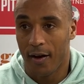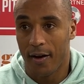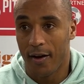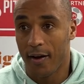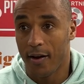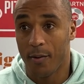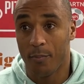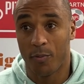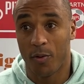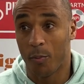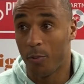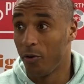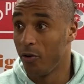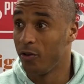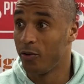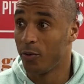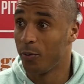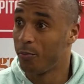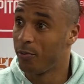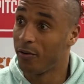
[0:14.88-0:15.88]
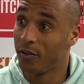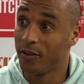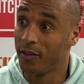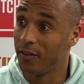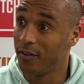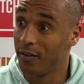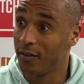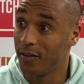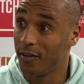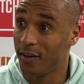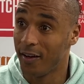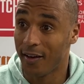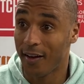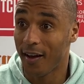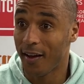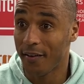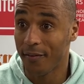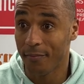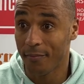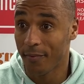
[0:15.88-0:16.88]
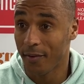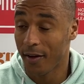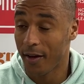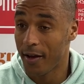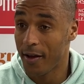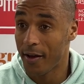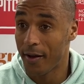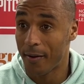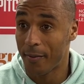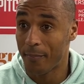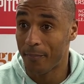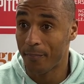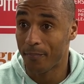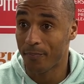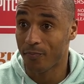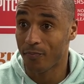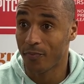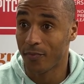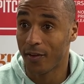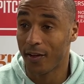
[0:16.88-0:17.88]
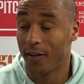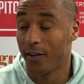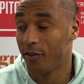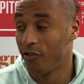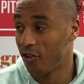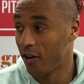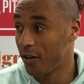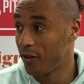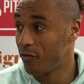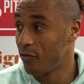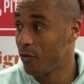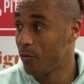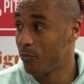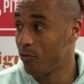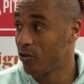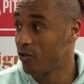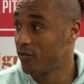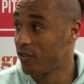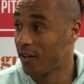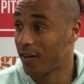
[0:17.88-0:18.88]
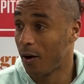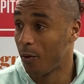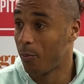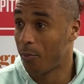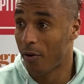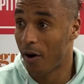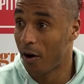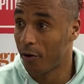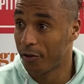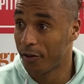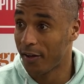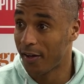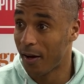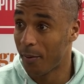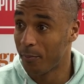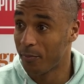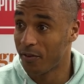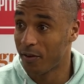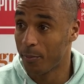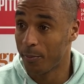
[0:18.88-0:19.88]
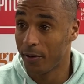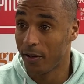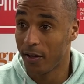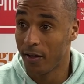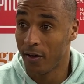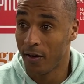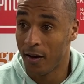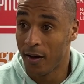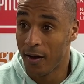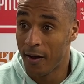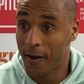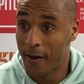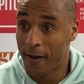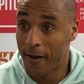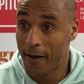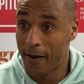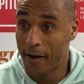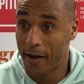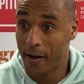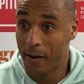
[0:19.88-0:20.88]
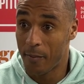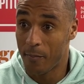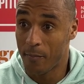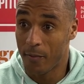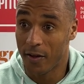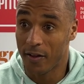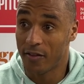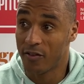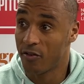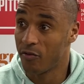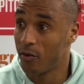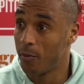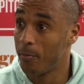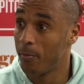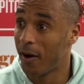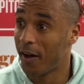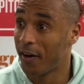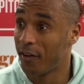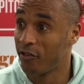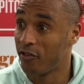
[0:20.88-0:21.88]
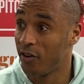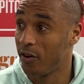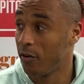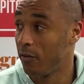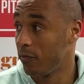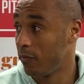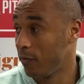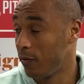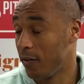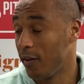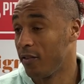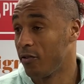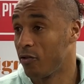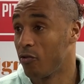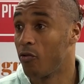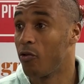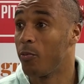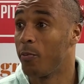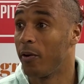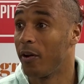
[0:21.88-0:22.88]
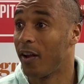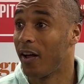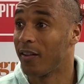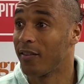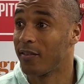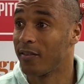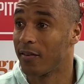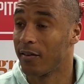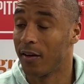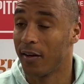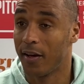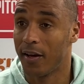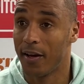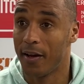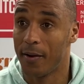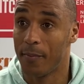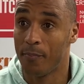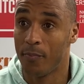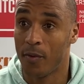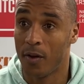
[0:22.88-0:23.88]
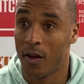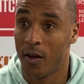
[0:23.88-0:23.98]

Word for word: Um, the boys were brilliant again. Um, in the change room, just said how proud I am to be um, interim manager of this group of lads. Um,